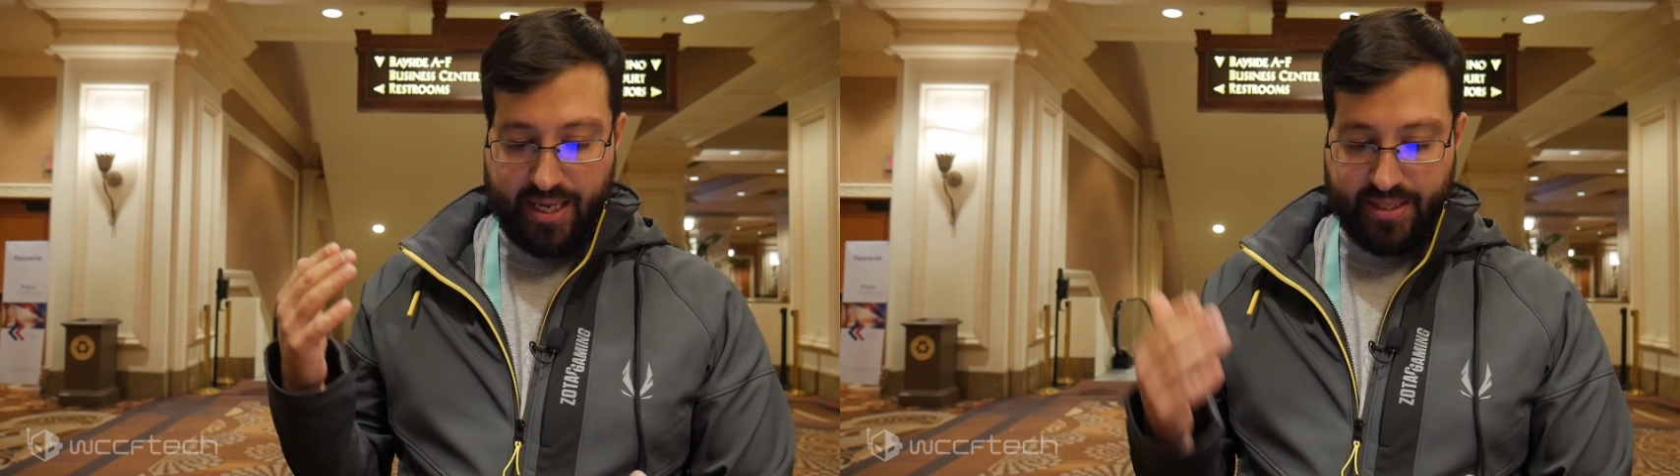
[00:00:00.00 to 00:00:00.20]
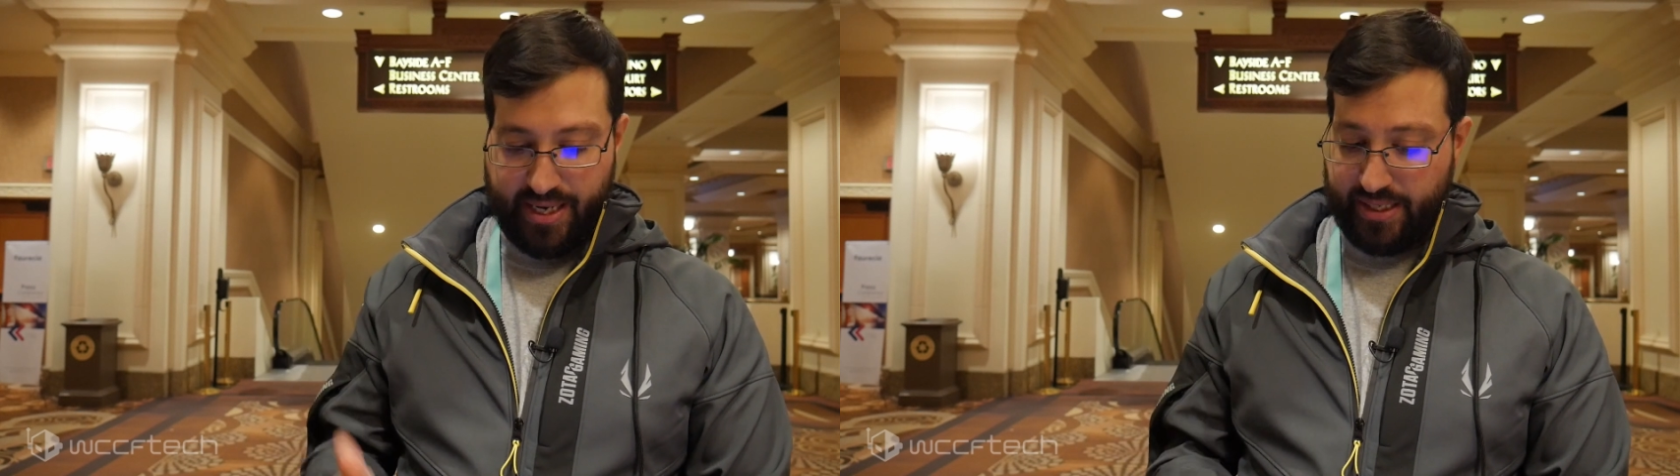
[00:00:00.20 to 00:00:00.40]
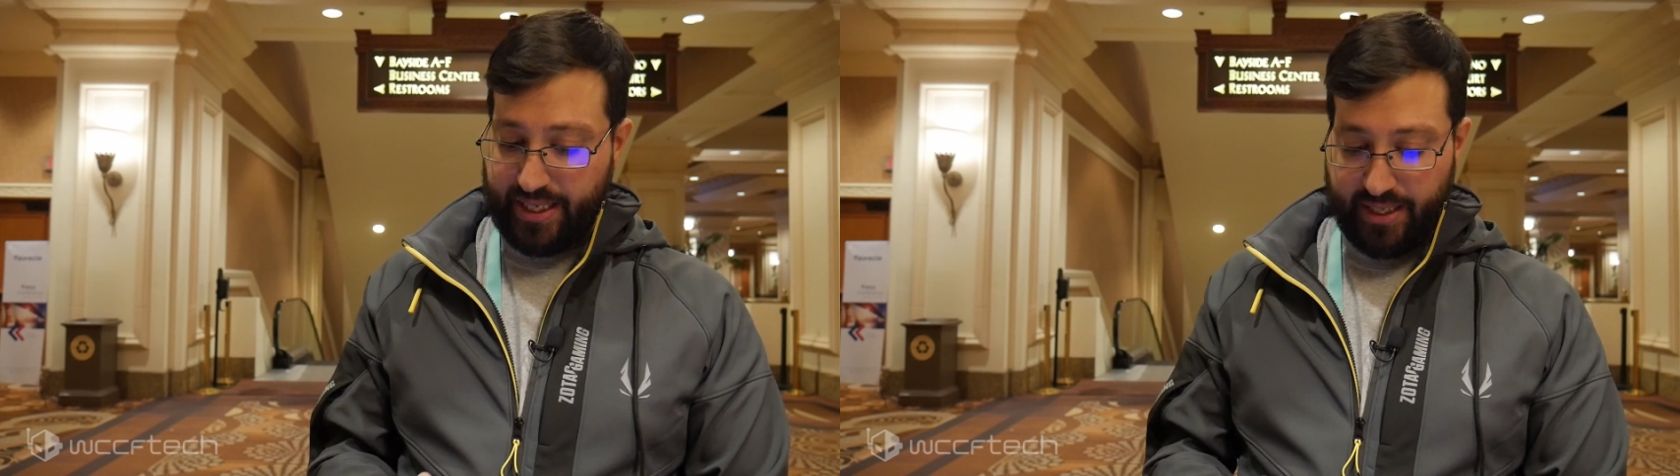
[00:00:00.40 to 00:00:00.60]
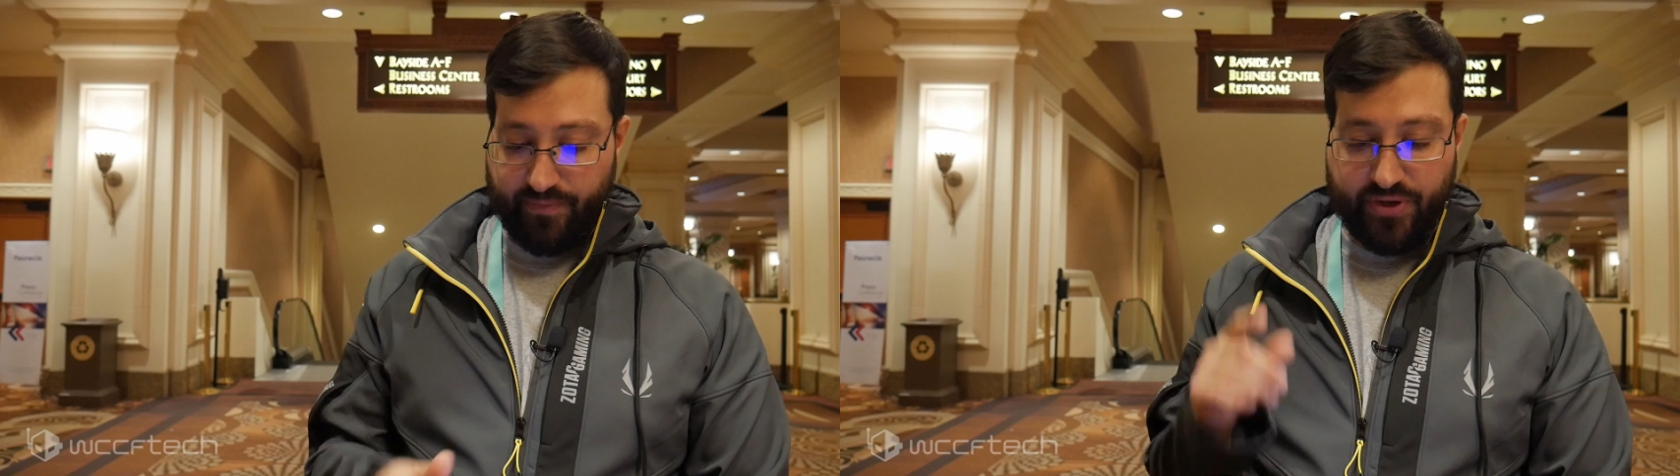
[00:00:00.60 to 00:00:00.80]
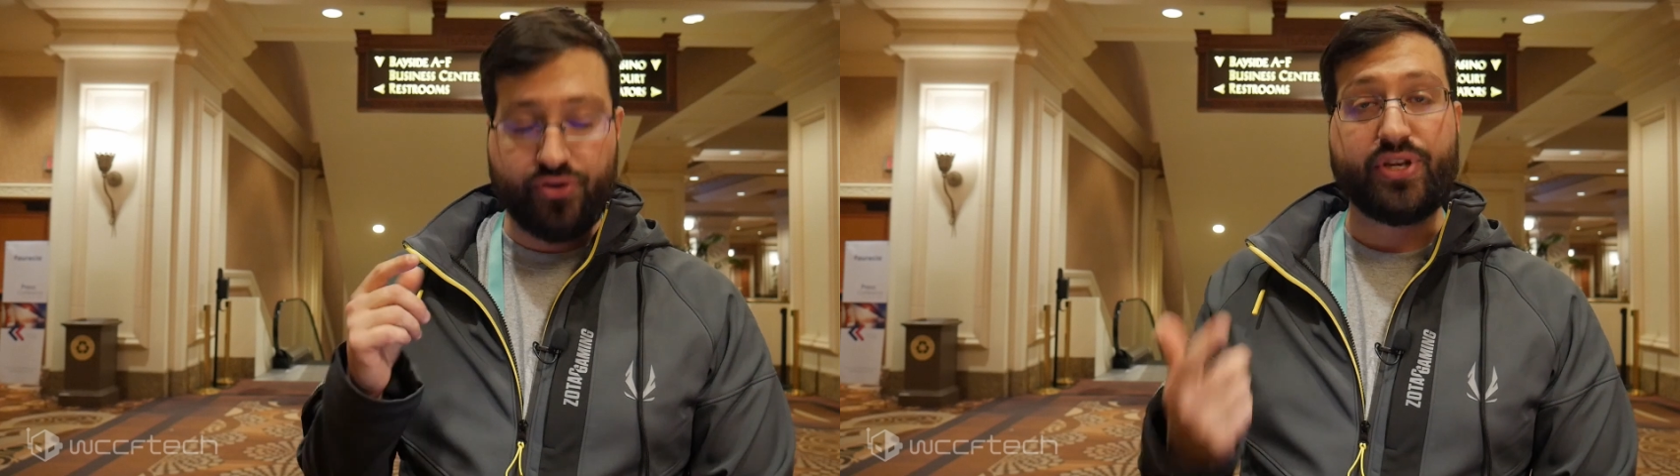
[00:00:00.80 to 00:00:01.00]
and that
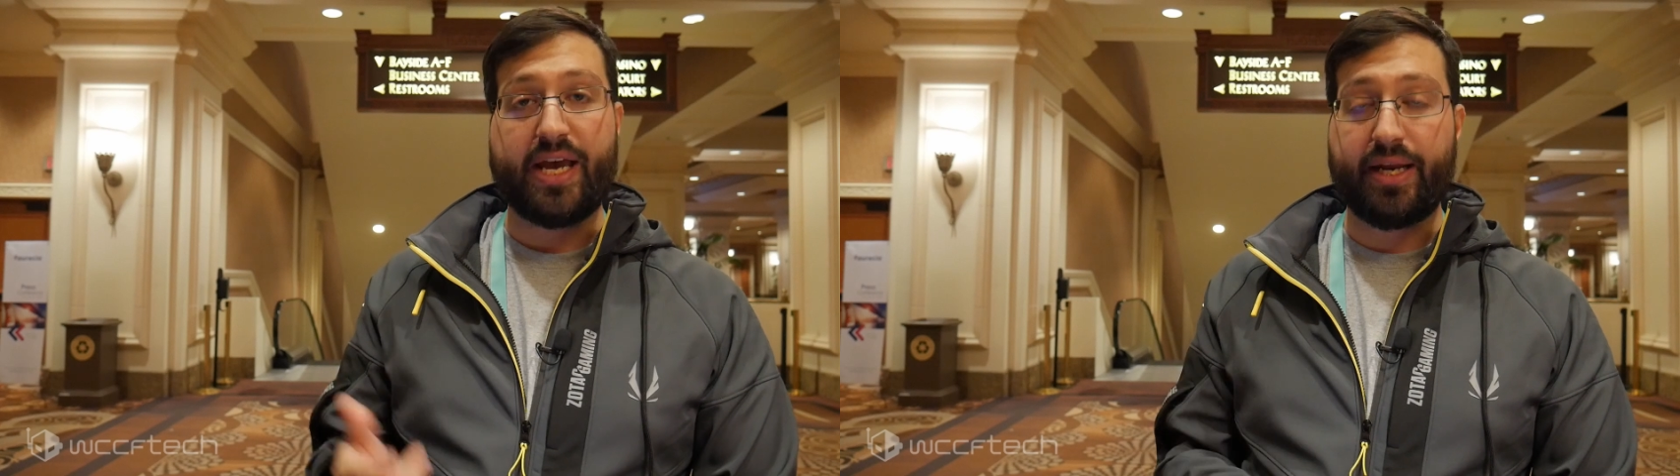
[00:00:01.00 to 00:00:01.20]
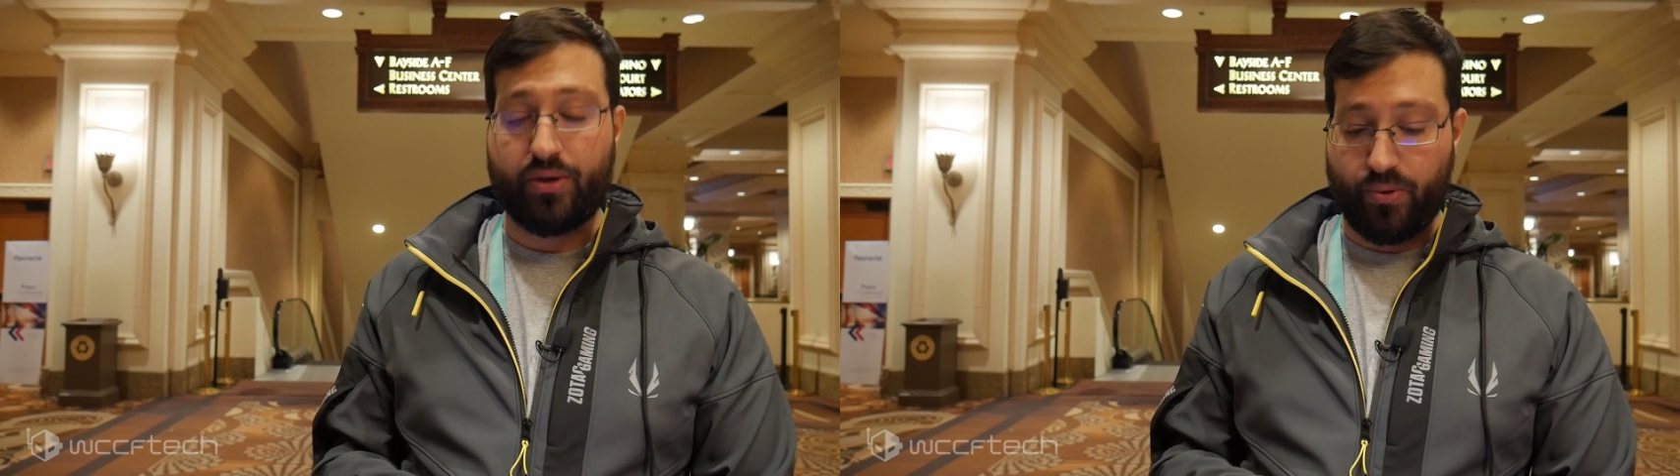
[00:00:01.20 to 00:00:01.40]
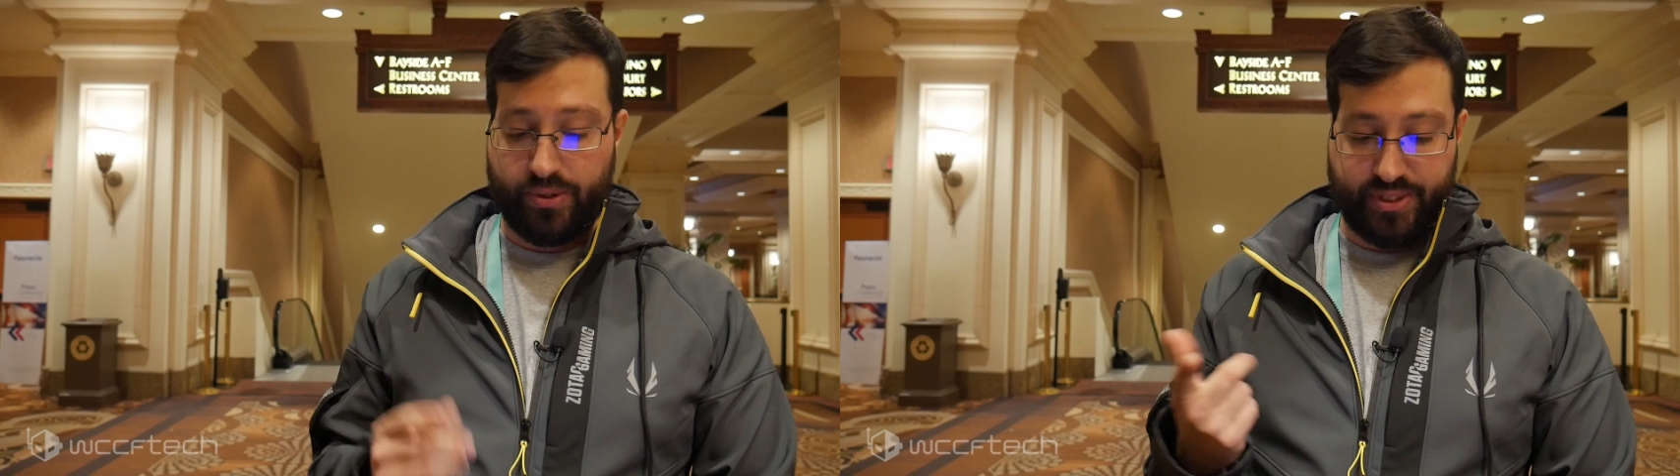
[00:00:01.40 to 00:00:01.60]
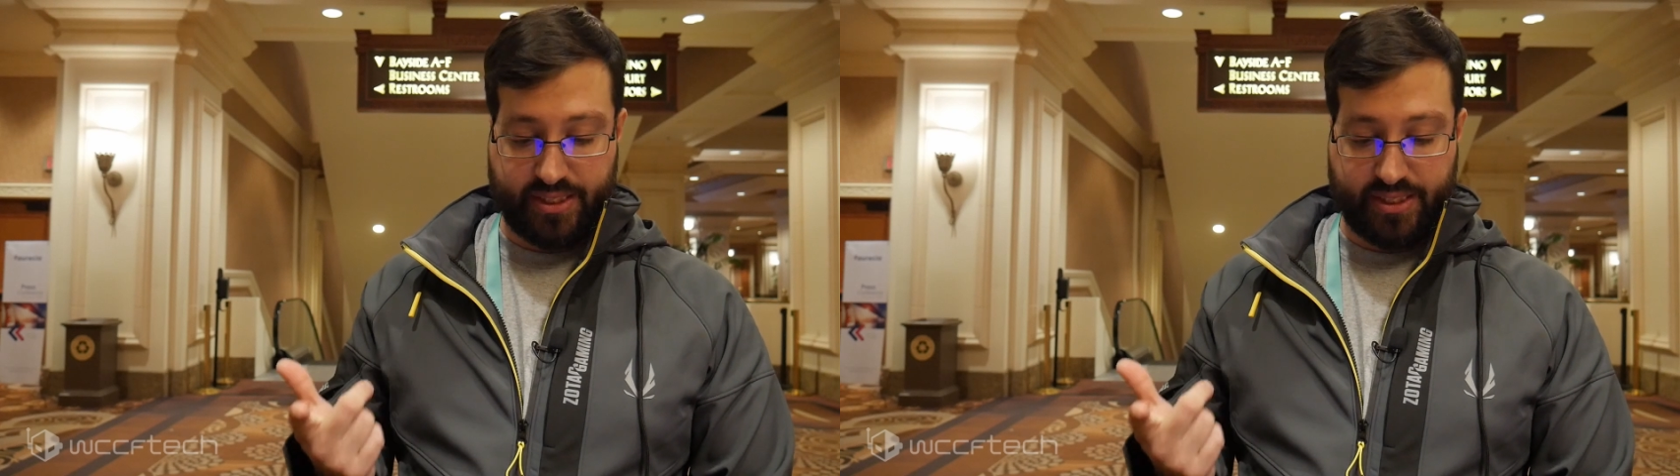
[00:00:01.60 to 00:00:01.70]
again features eight core,